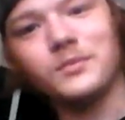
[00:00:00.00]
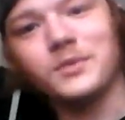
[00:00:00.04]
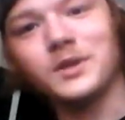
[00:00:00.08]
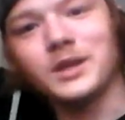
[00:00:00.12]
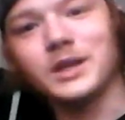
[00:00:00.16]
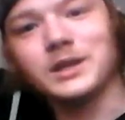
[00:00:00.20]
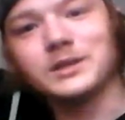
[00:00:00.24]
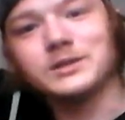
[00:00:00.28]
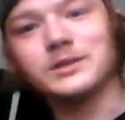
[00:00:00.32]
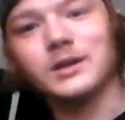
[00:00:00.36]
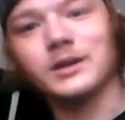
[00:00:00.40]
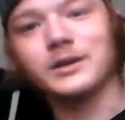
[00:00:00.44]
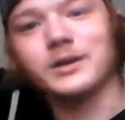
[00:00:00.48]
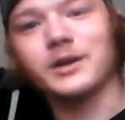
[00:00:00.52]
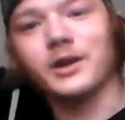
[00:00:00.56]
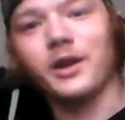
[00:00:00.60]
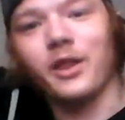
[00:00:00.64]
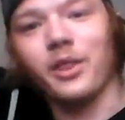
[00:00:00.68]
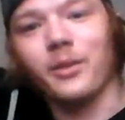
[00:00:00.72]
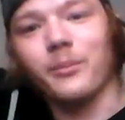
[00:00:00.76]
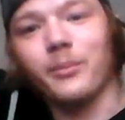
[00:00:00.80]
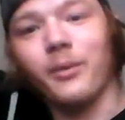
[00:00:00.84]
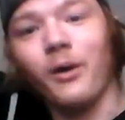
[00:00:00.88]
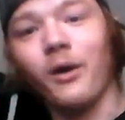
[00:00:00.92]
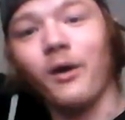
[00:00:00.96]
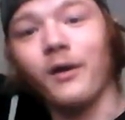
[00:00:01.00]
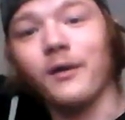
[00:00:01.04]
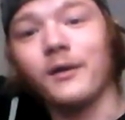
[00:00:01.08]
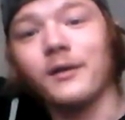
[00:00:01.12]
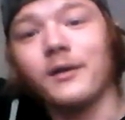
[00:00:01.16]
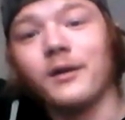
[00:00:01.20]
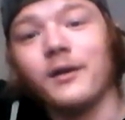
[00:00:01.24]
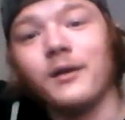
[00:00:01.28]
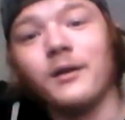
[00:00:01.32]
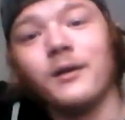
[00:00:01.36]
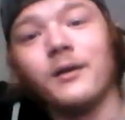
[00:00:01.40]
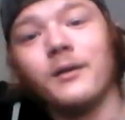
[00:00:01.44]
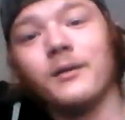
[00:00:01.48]
just knocked it out of the park.
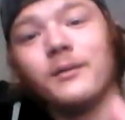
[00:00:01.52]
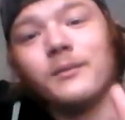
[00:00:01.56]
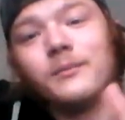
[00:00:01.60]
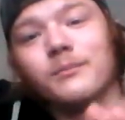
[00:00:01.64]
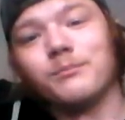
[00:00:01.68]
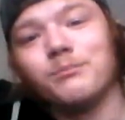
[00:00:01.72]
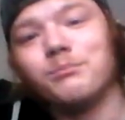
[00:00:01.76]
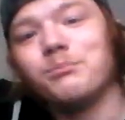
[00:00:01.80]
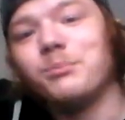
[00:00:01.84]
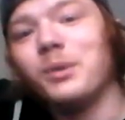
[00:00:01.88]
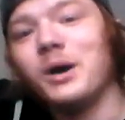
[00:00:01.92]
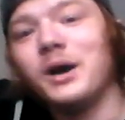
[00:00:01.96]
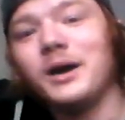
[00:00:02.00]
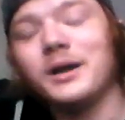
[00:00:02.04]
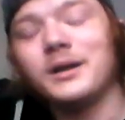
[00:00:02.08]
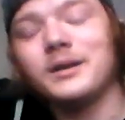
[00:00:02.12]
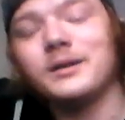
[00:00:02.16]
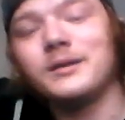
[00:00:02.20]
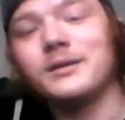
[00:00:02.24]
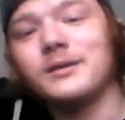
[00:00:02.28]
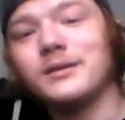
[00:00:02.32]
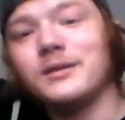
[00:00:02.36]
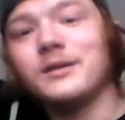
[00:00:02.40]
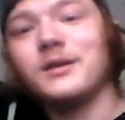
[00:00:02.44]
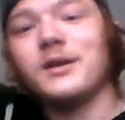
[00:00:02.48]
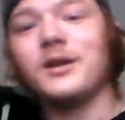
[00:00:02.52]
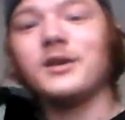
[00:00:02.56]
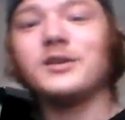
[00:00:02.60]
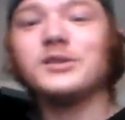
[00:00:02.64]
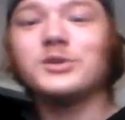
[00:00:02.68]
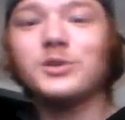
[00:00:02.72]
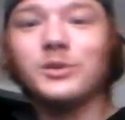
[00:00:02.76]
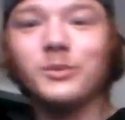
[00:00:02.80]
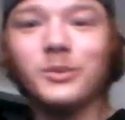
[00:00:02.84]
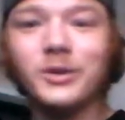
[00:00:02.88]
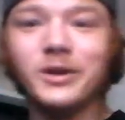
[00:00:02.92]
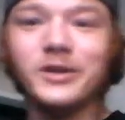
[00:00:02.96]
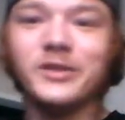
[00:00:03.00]
But here's
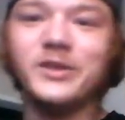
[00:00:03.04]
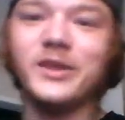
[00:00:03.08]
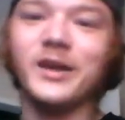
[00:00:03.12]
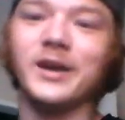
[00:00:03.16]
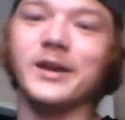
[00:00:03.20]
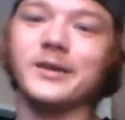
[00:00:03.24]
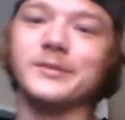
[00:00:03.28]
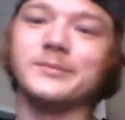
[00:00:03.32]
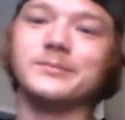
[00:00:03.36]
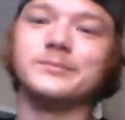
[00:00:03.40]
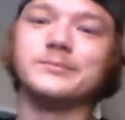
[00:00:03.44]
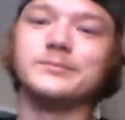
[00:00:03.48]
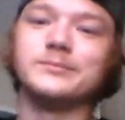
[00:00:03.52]
the weird thing.